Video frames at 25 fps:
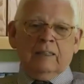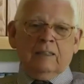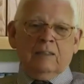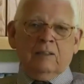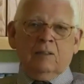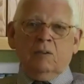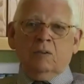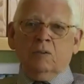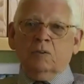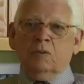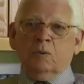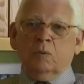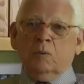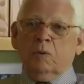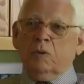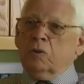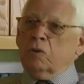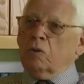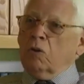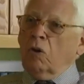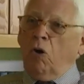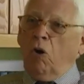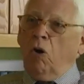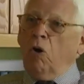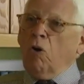told you what
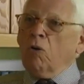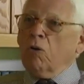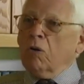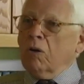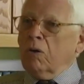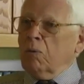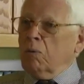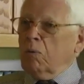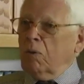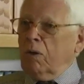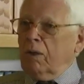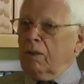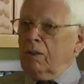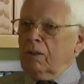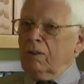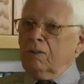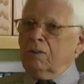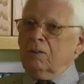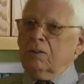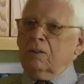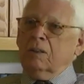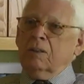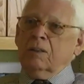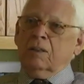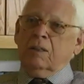your aura
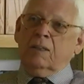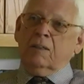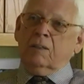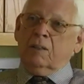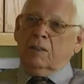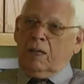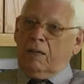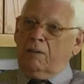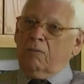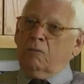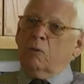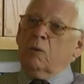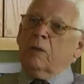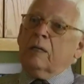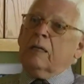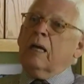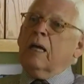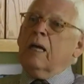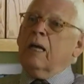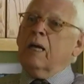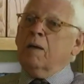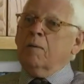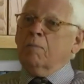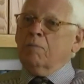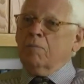was, and then gave you a
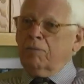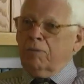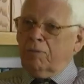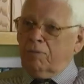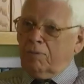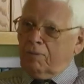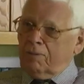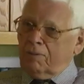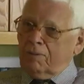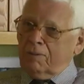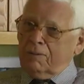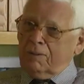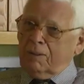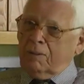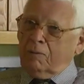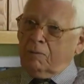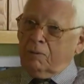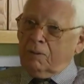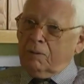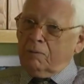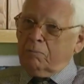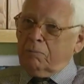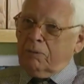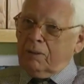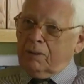name that
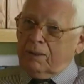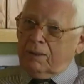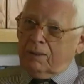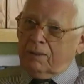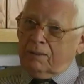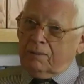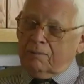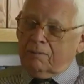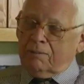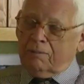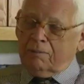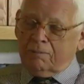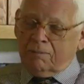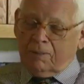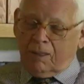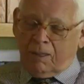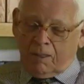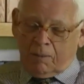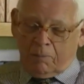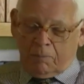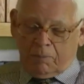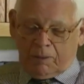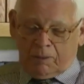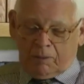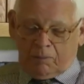would be in
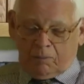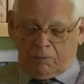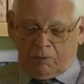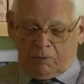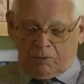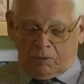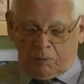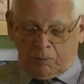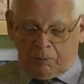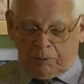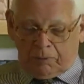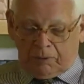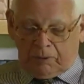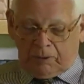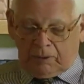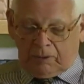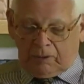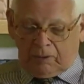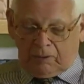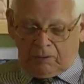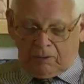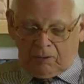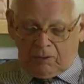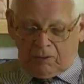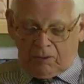harmony with your
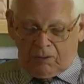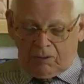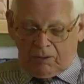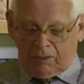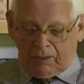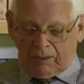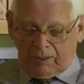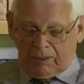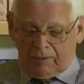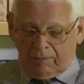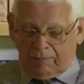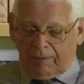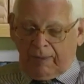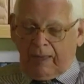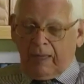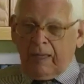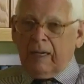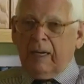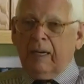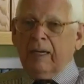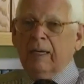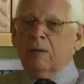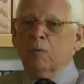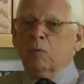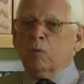particular aura.
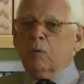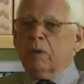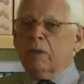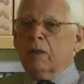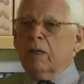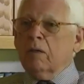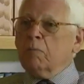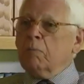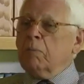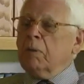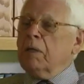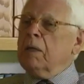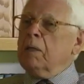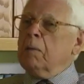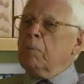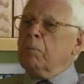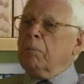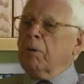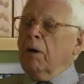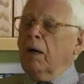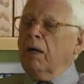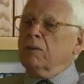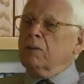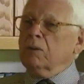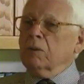It would have been
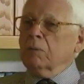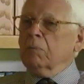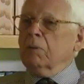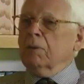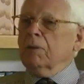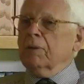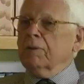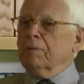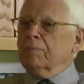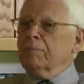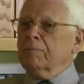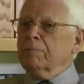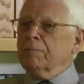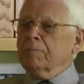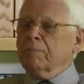impossible,